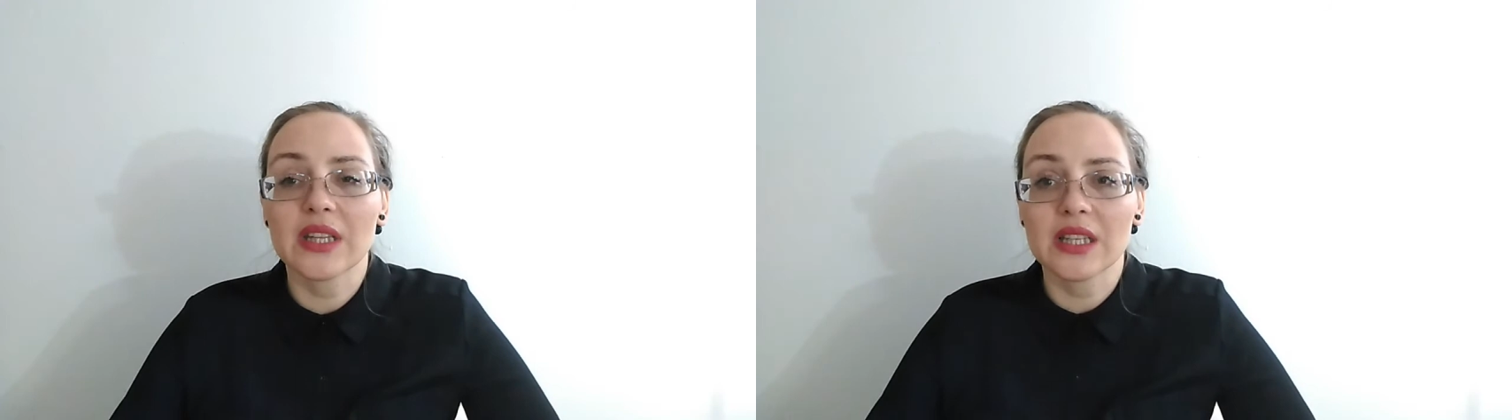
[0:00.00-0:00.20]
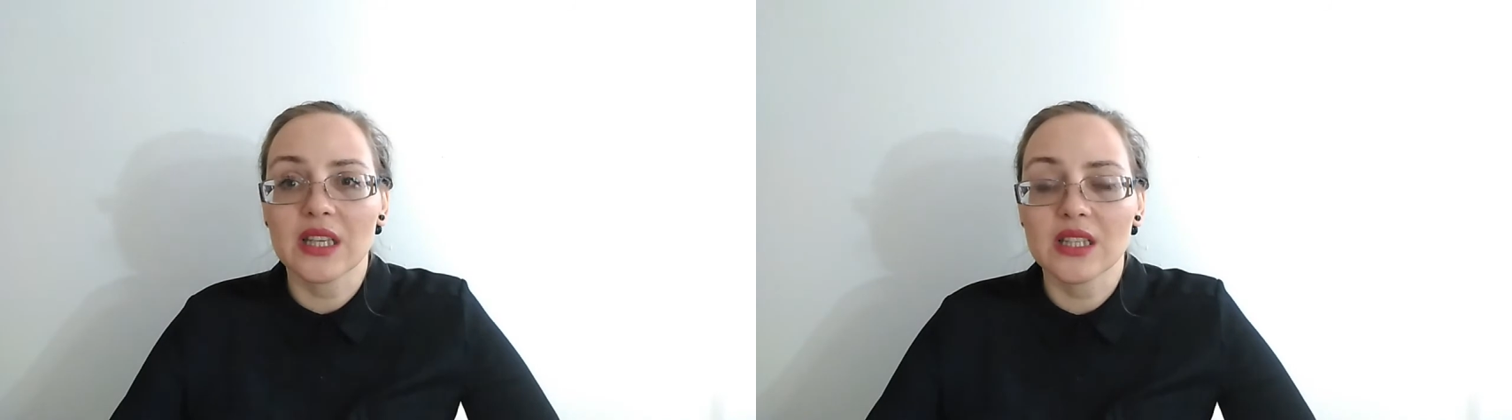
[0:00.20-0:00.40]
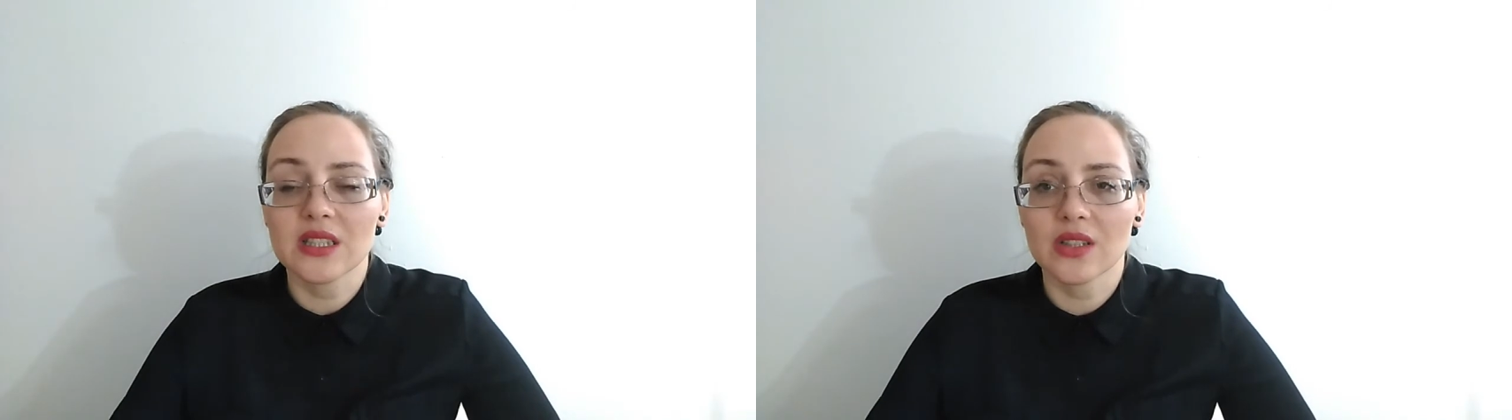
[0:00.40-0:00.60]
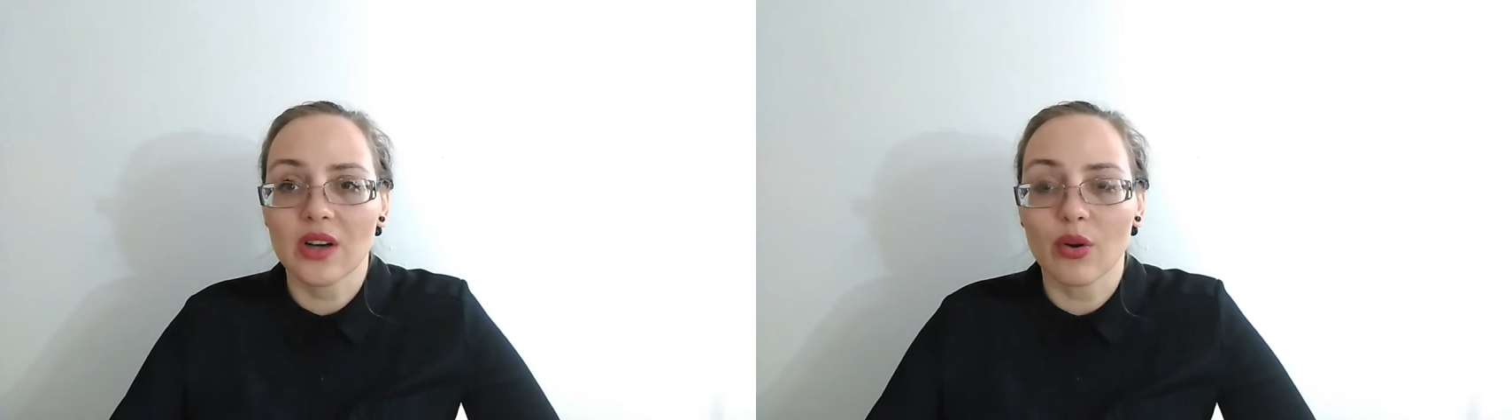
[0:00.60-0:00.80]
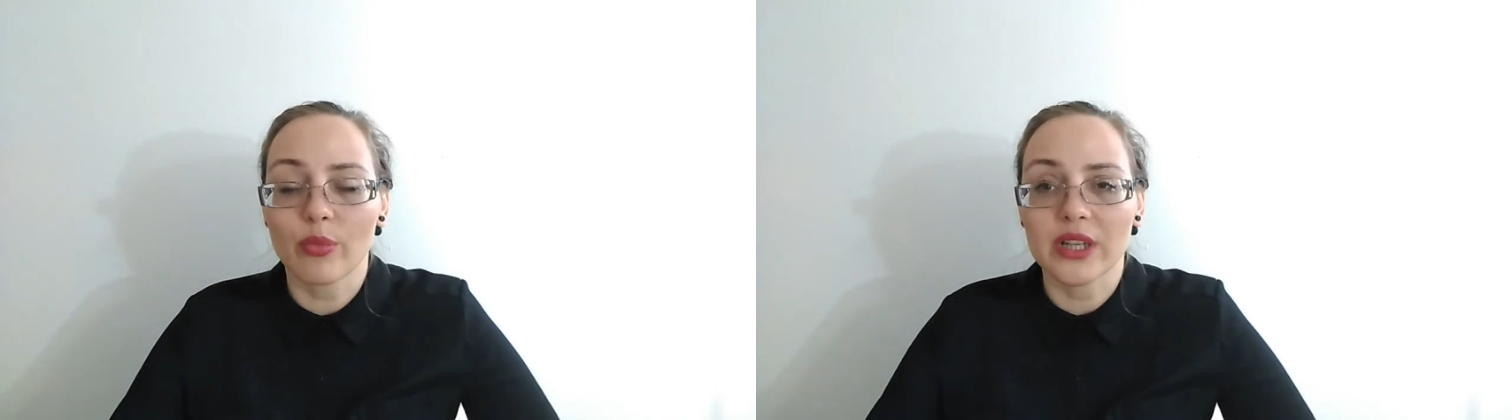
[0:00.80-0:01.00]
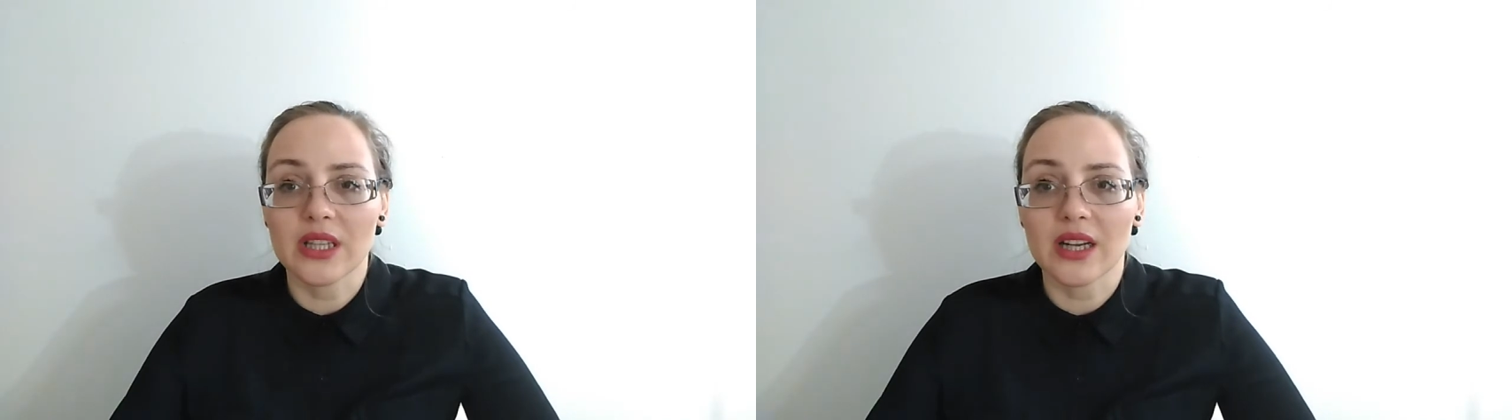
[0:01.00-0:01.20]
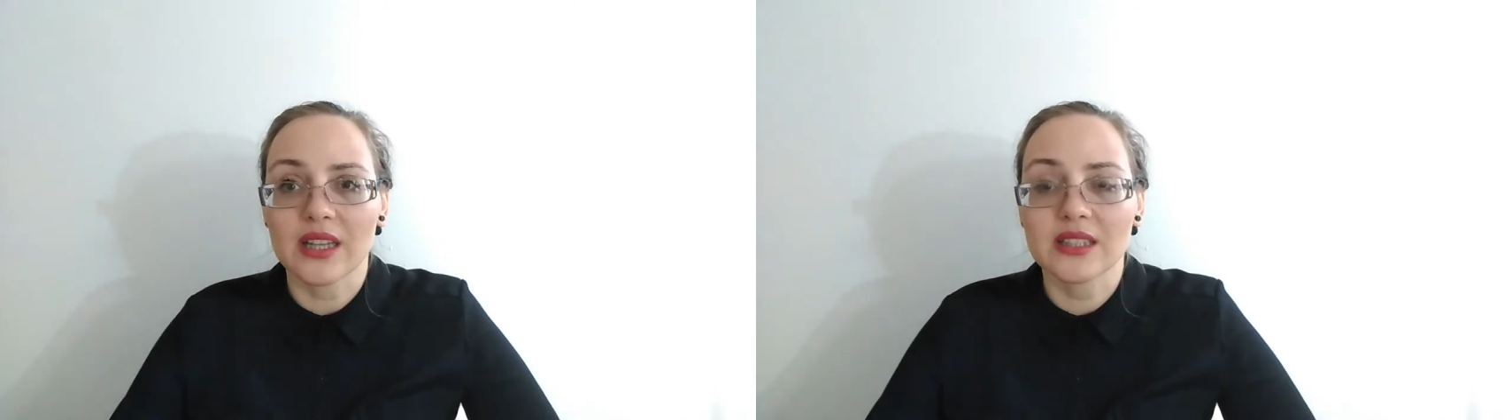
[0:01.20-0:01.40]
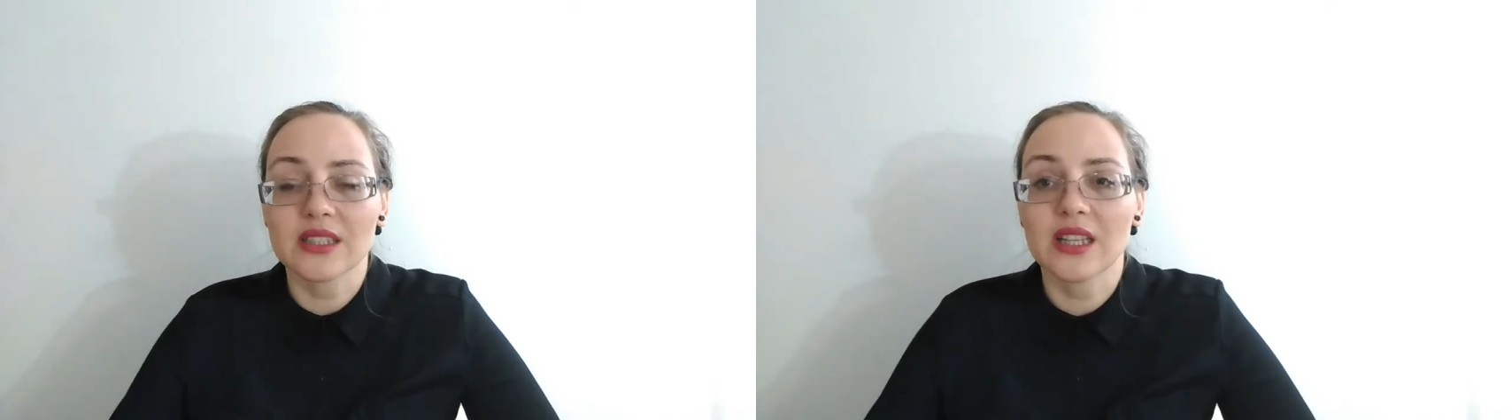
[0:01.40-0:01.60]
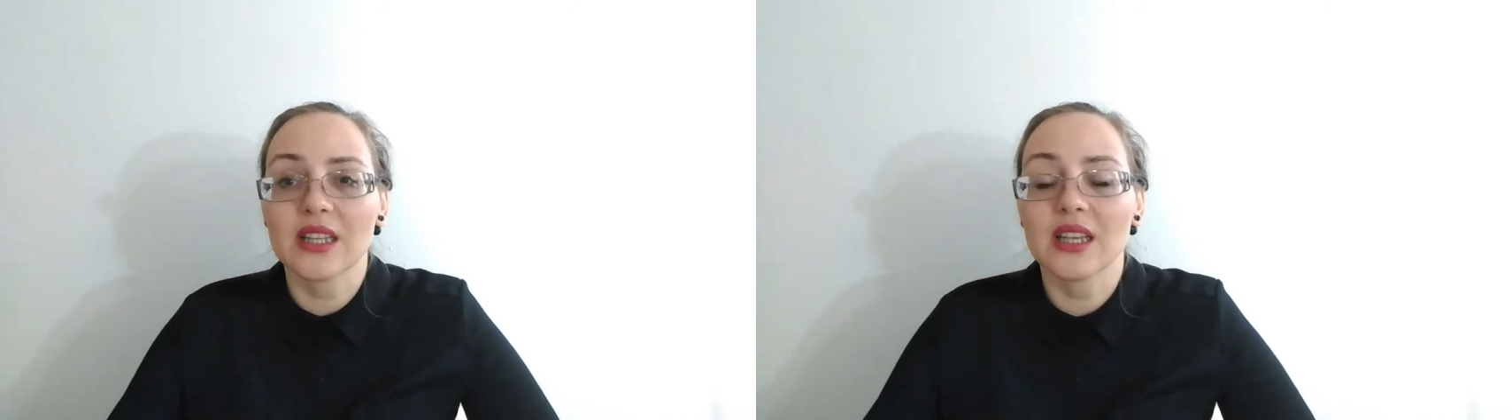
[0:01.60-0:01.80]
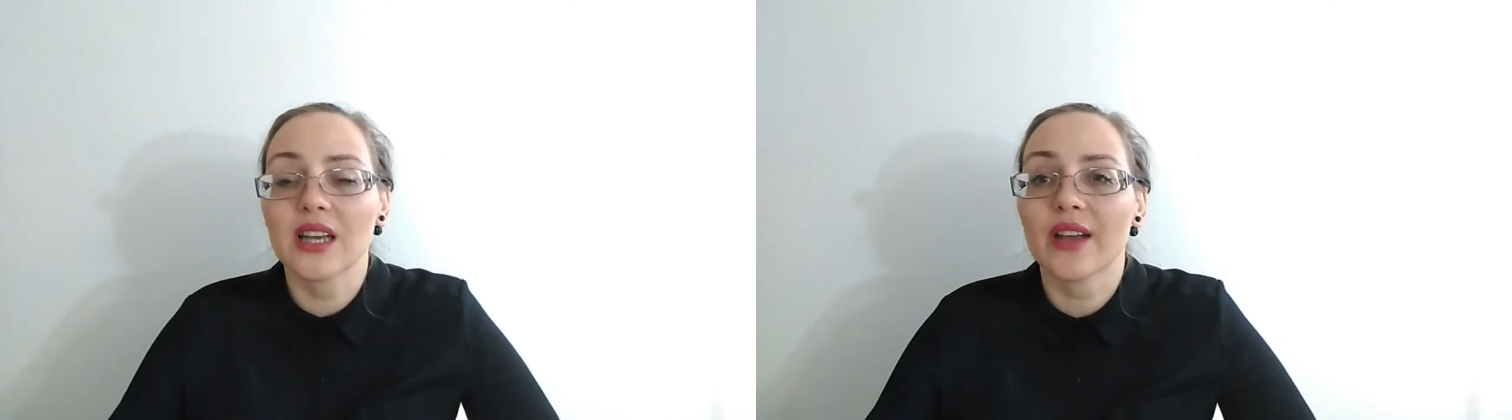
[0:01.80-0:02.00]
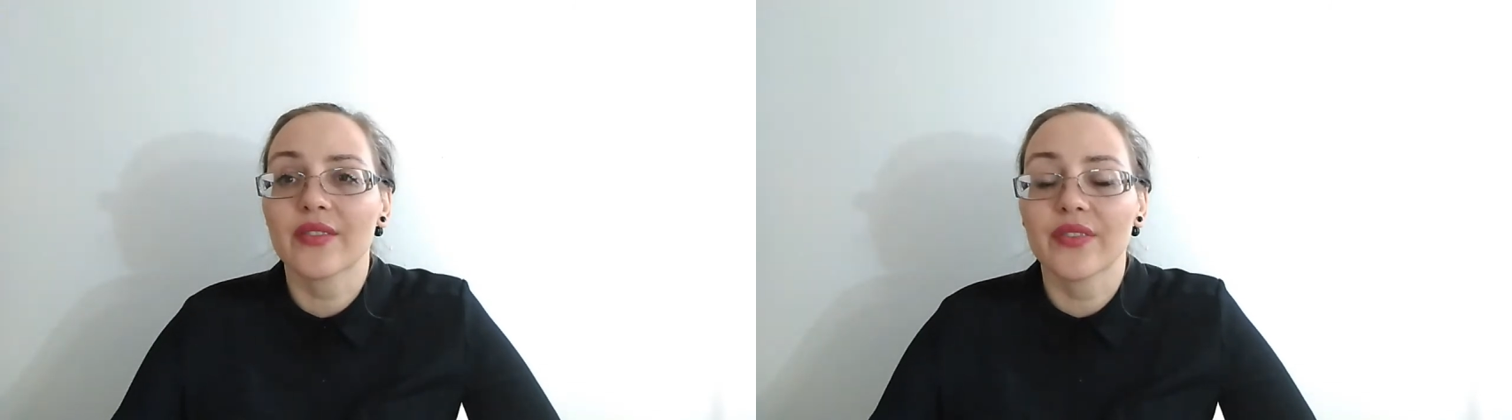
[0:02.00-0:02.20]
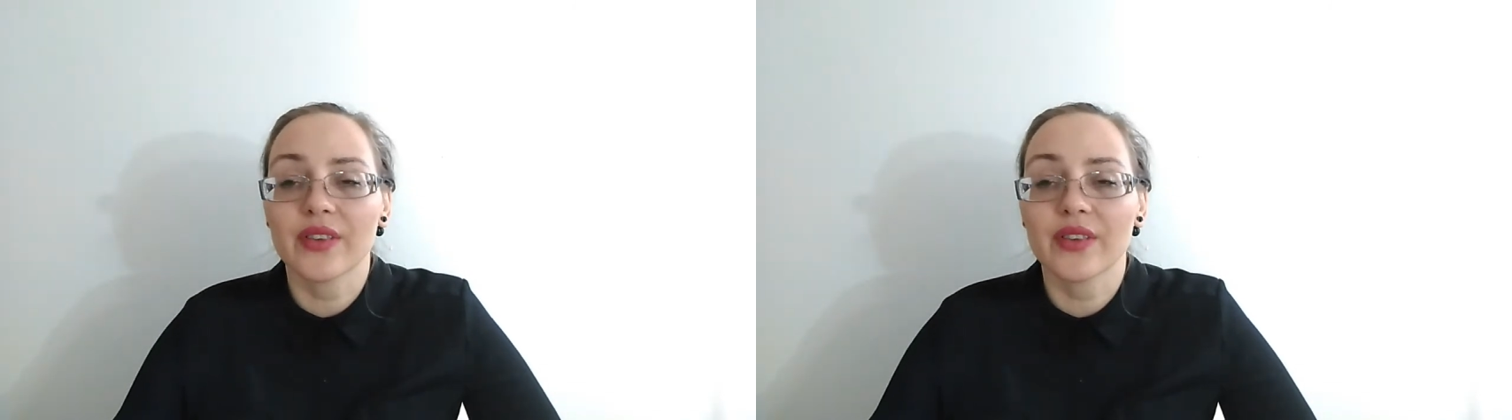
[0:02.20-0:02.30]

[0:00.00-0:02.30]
that he's traumatized and he have